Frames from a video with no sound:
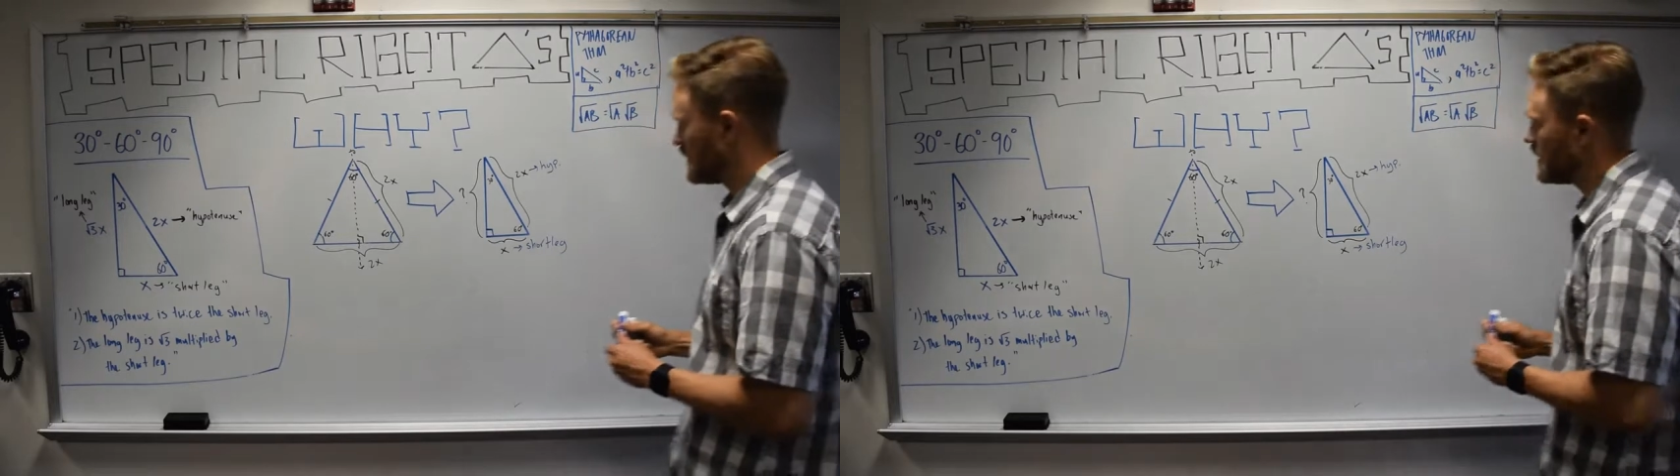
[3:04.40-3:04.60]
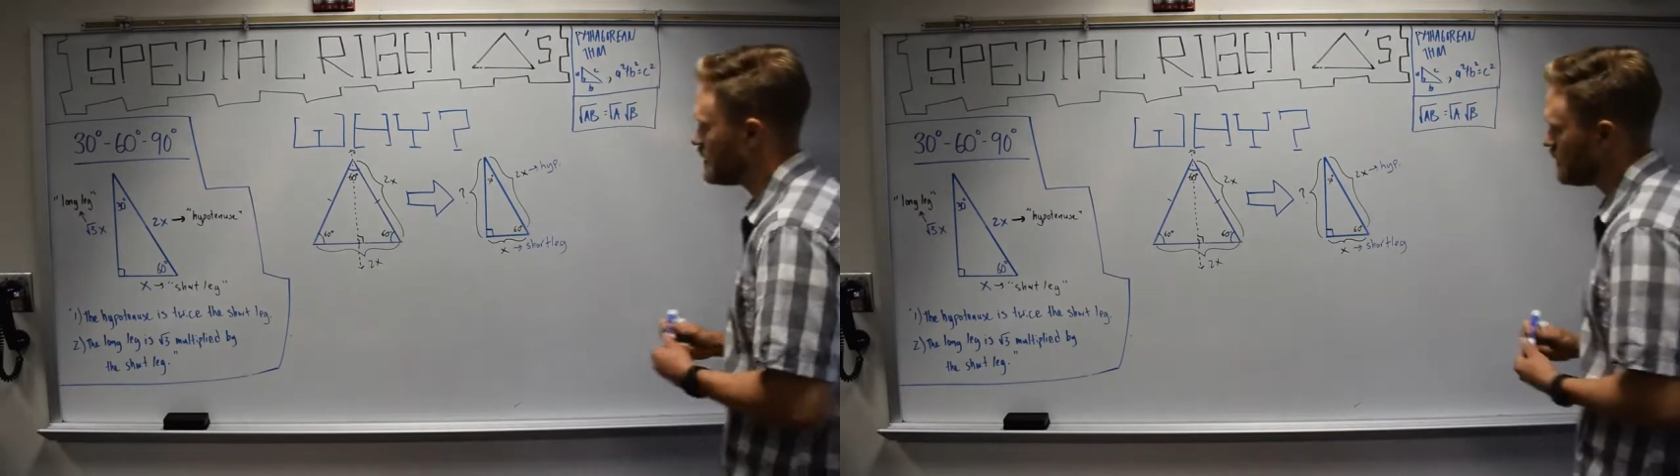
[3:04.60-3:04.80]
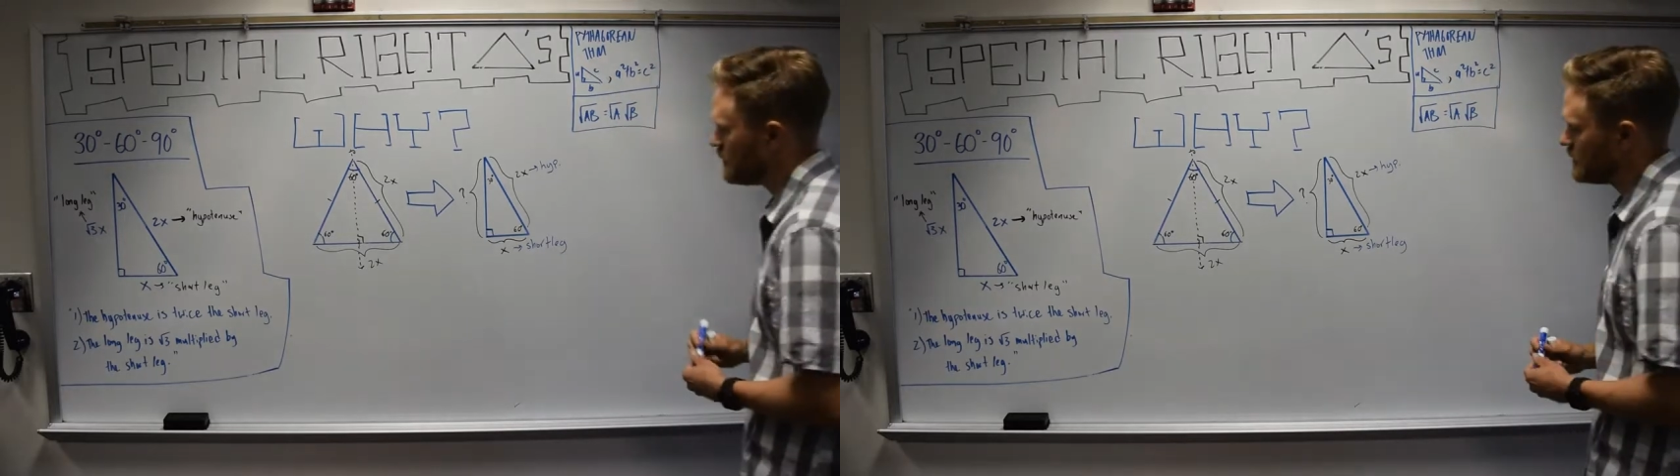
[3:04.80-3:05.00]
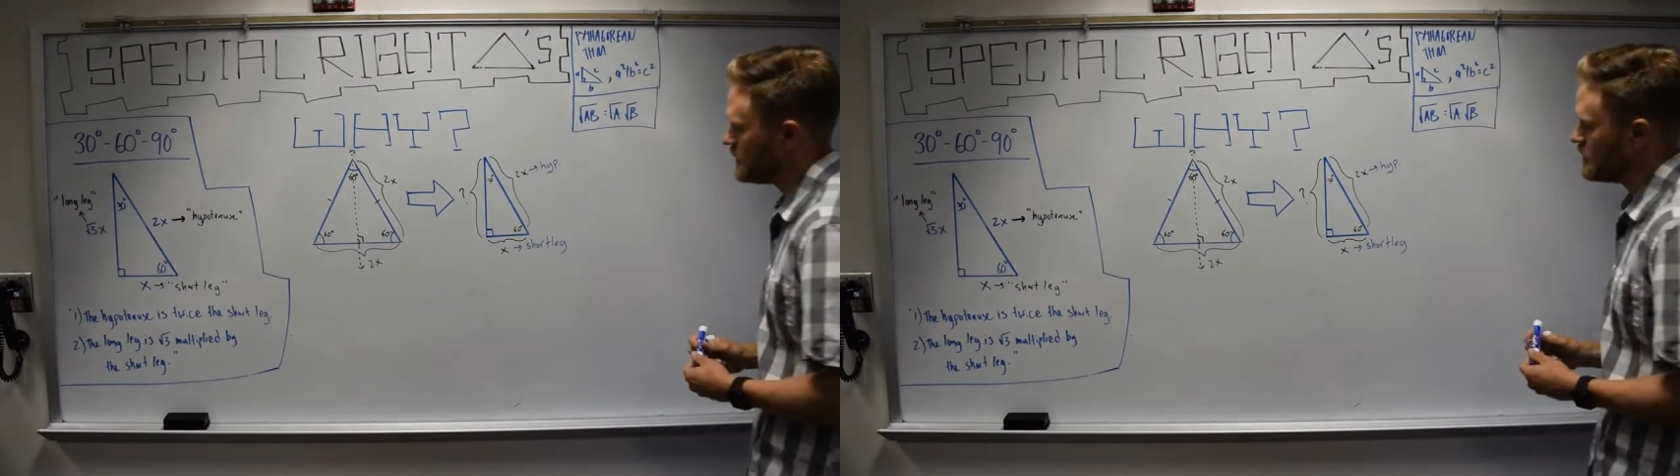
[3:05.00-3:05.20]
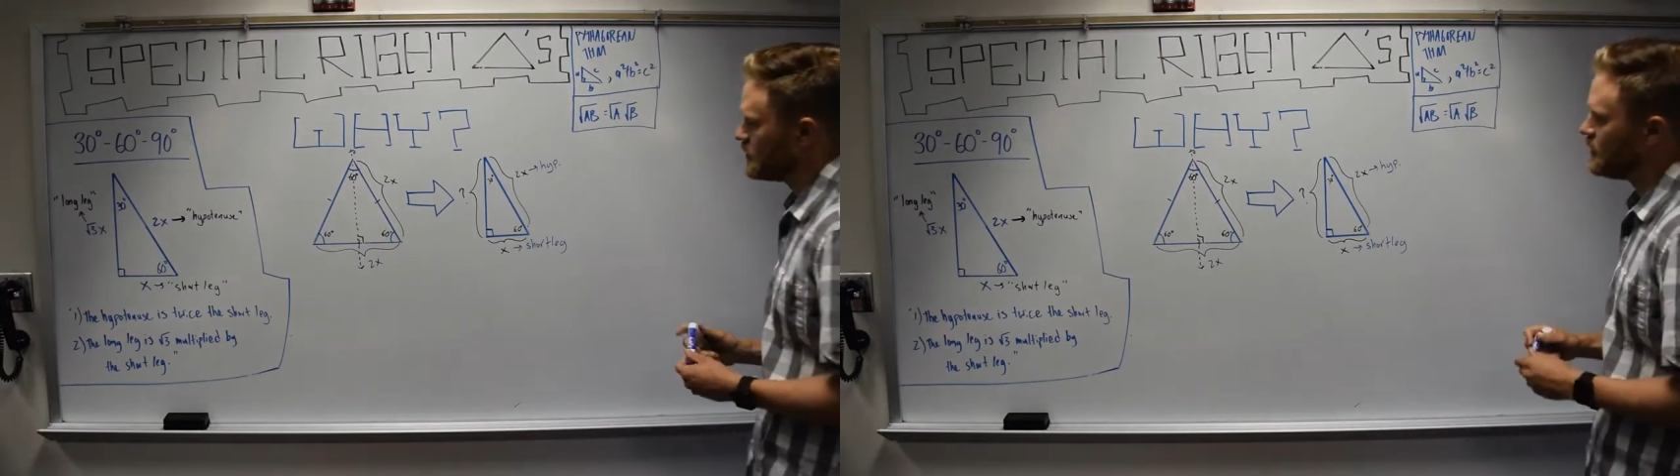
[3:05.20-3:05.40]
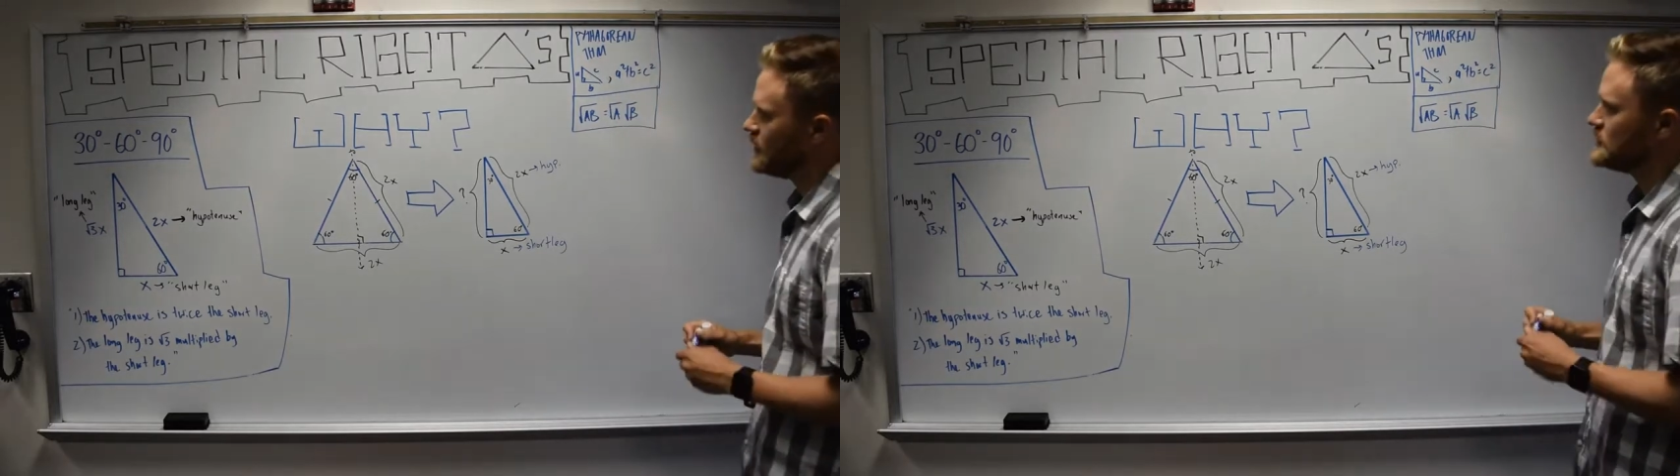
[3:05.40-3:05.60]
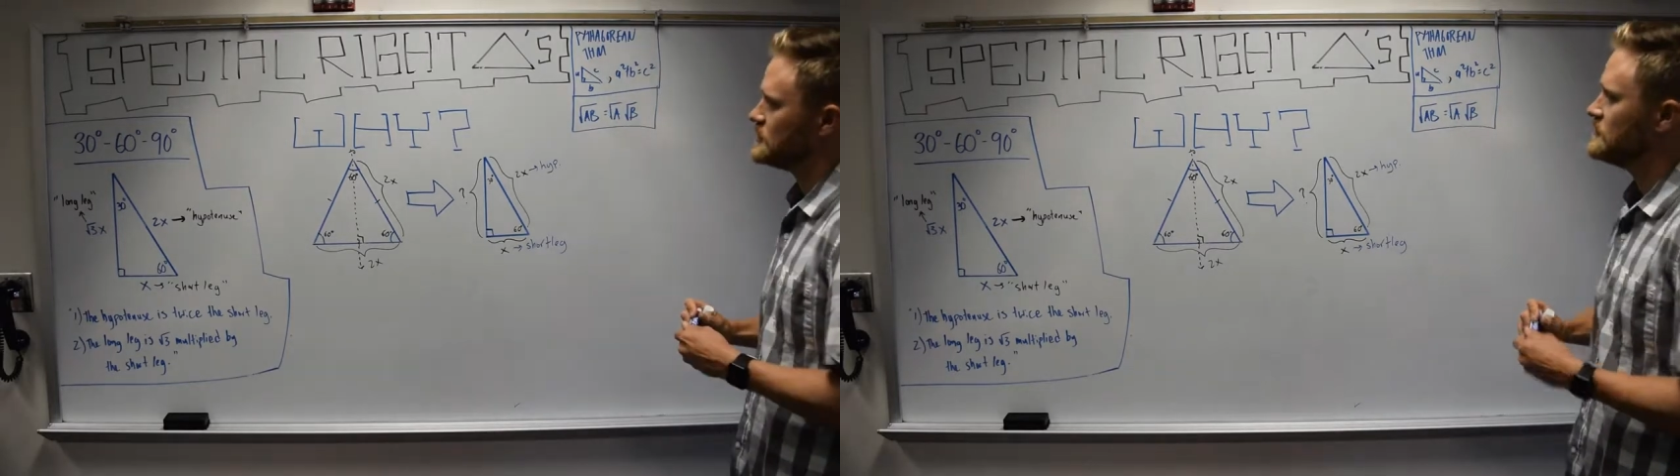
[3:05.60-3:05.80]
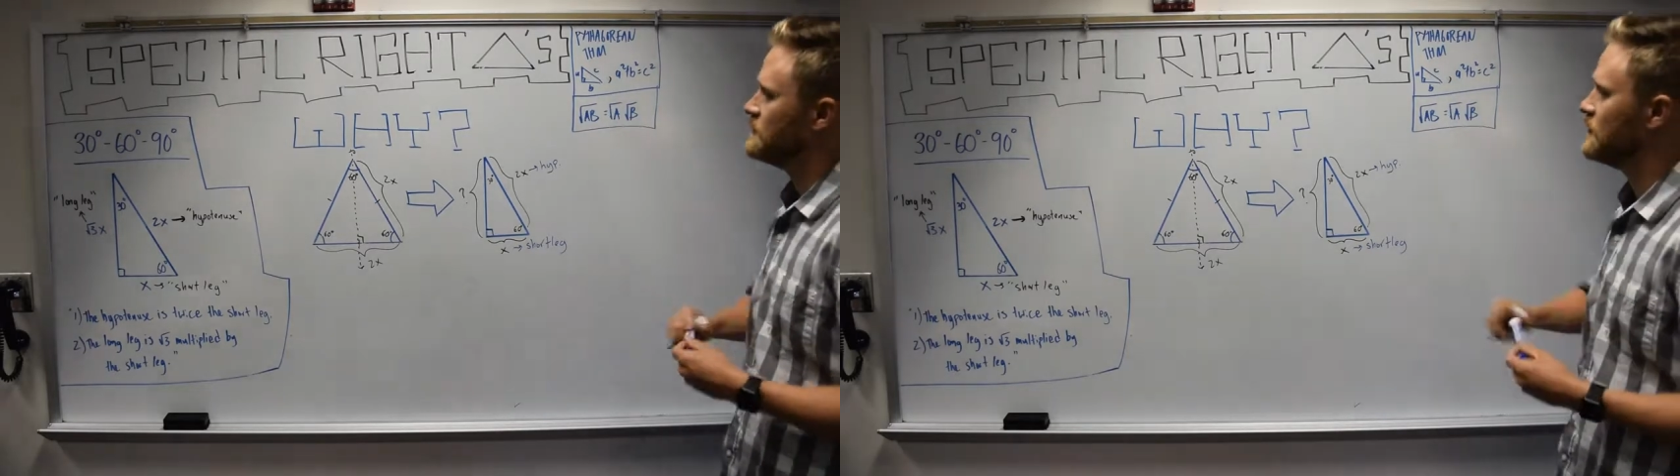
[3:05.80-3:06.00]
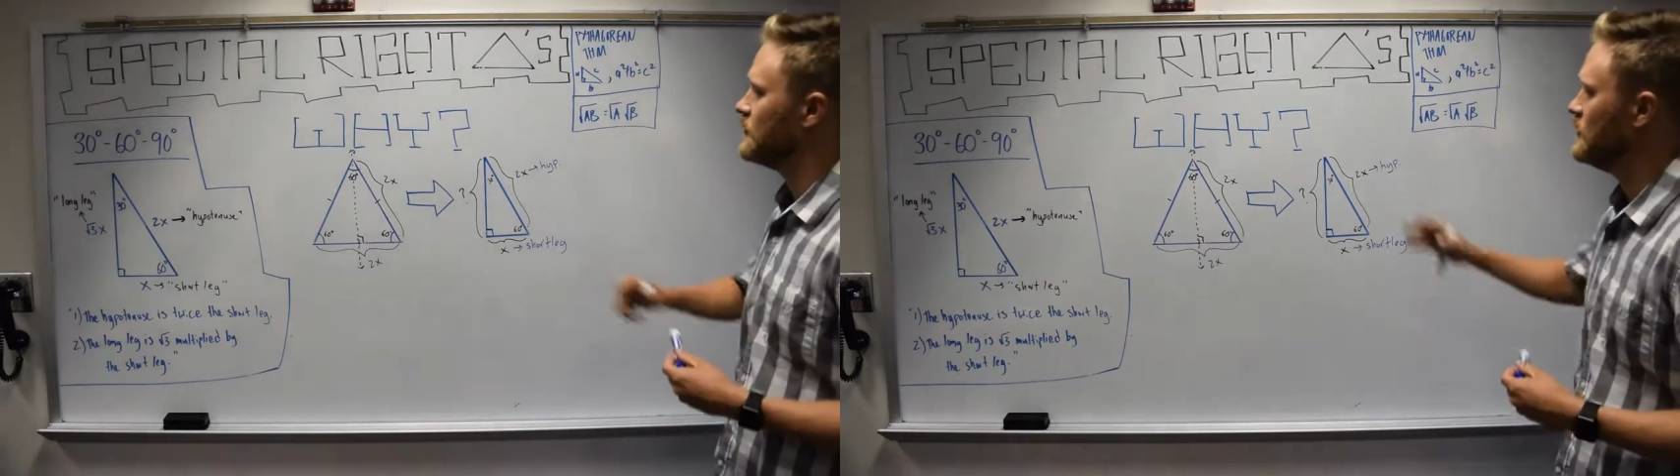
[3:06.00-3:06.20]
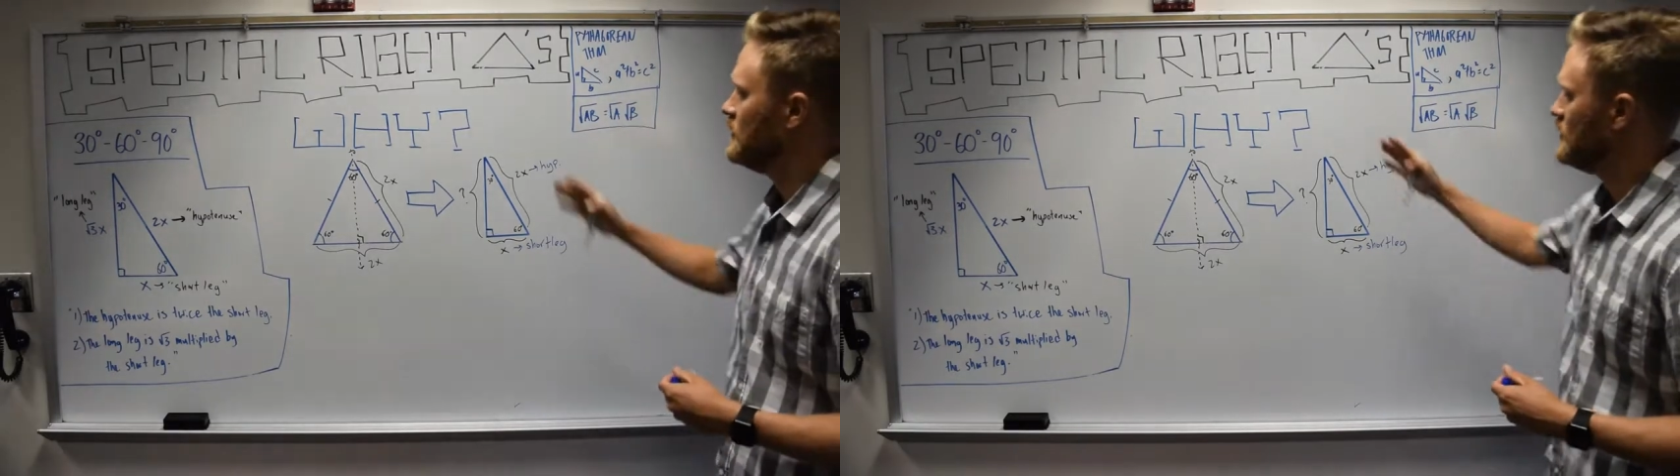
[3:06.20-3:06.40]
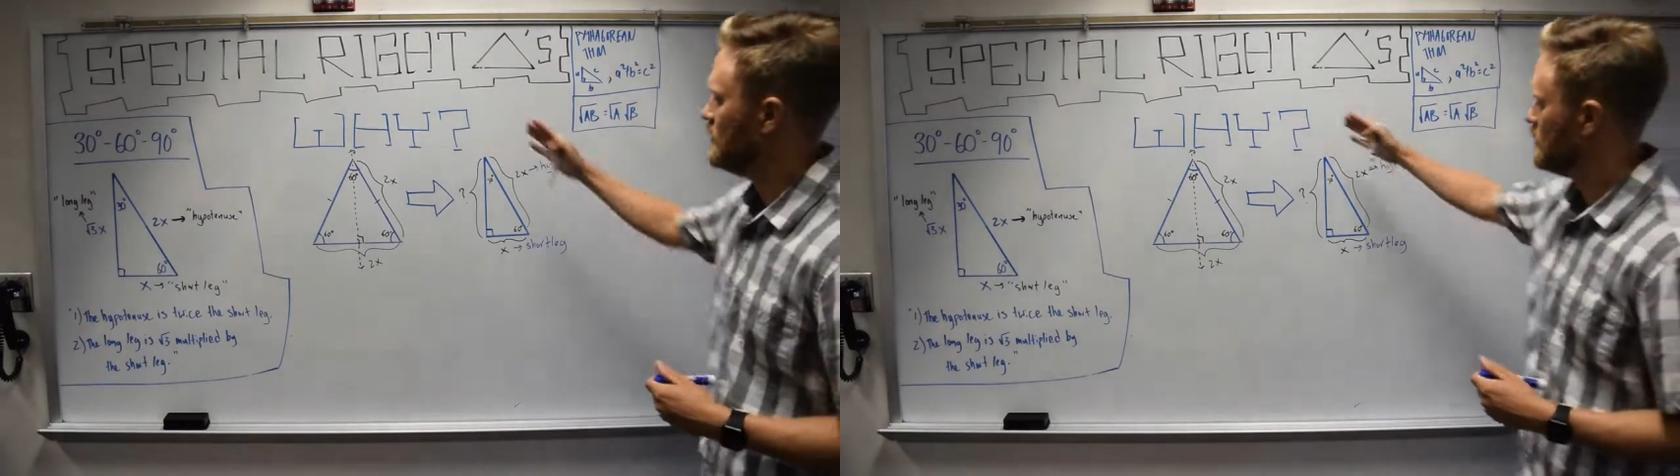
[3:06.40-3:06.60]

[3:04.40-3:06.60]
come up with an equation for the